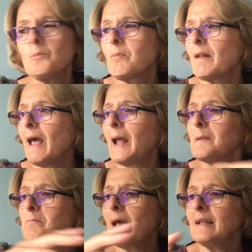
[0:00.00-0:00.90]

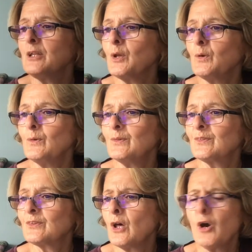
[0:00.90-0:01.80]
plan
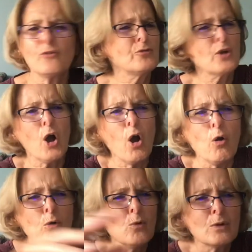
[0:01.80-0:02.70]
menus for a
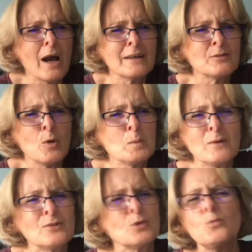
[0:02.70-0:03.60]
whole kind of
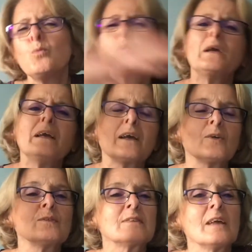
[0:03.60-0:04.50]
almost a week
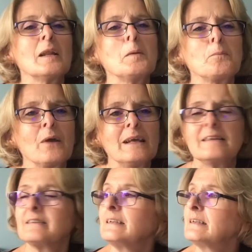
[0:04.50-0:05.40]
of
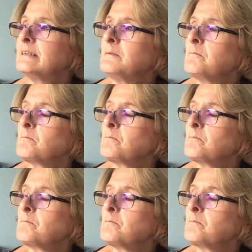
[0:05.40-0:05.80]
celebrating, and